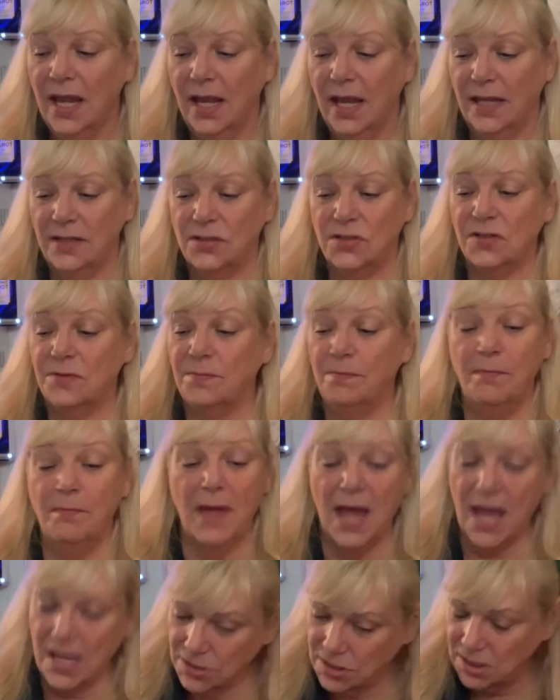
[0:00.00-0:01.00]
it's just
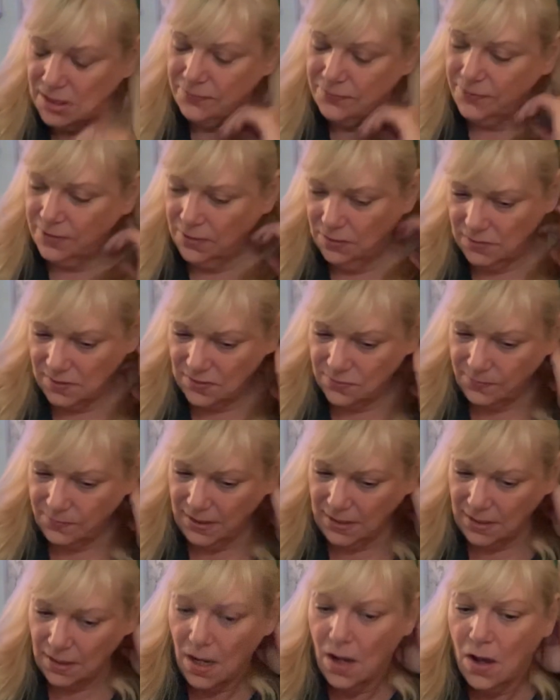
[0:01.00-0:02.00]
magic for you this
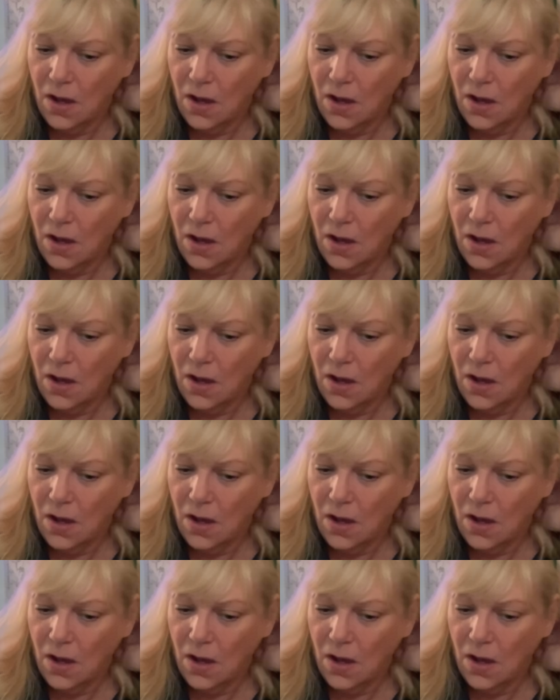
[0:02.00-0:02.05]
week.